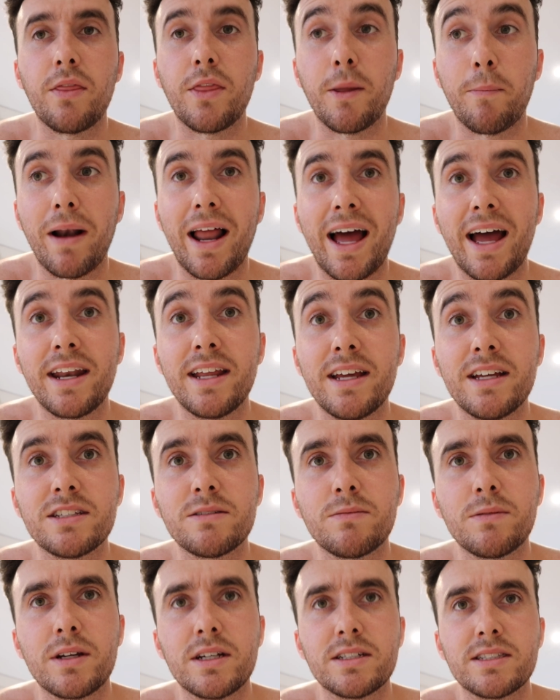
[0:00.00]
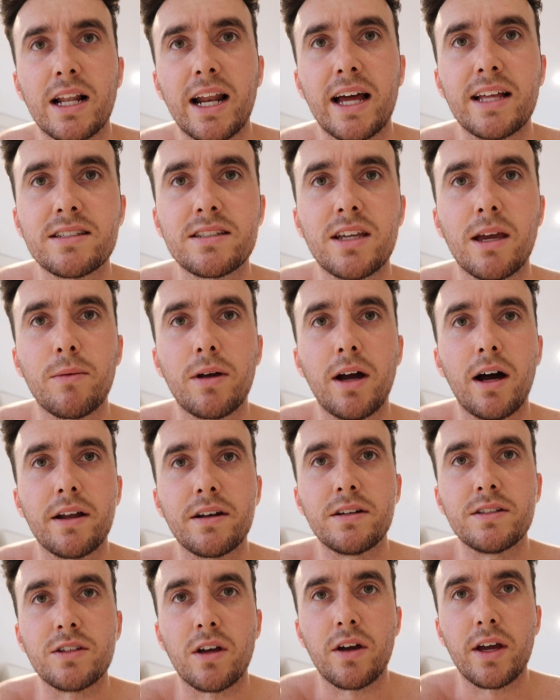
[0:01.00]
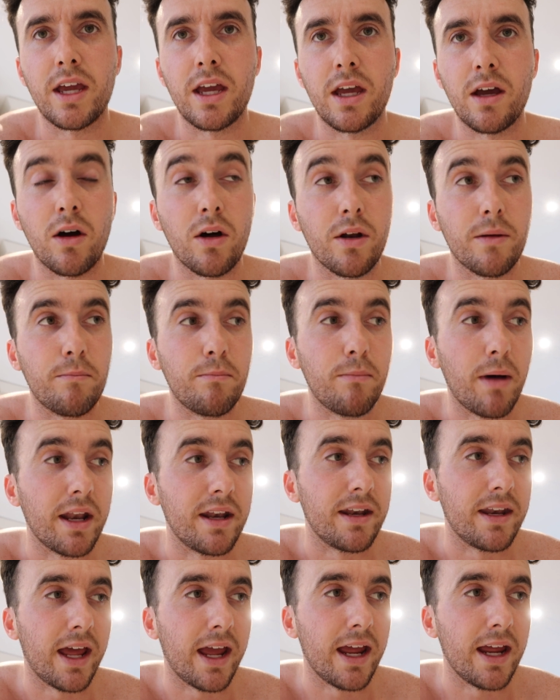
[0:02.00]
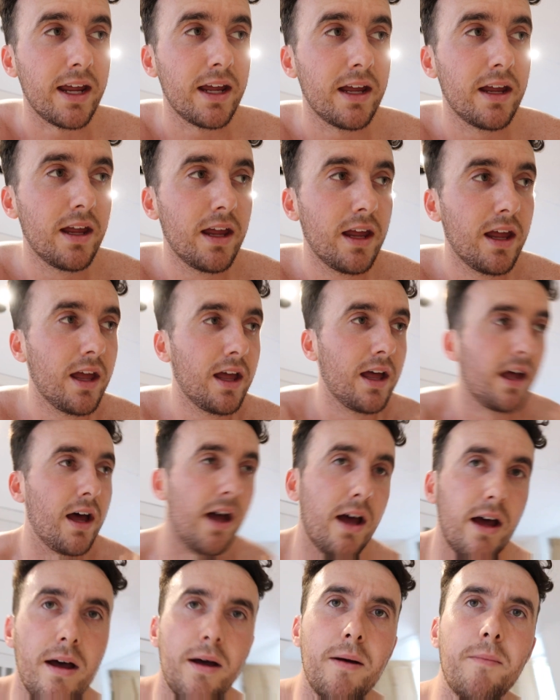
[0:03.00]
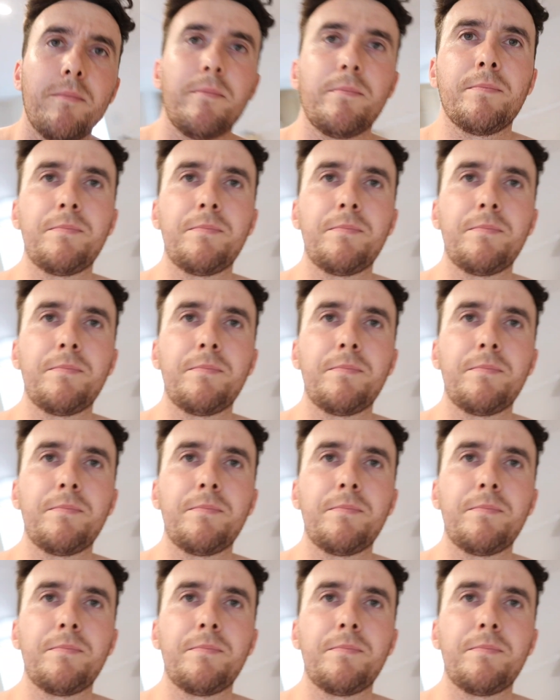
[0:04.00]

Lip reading: The plan is, because the landscape gardeners are here on Monday, they're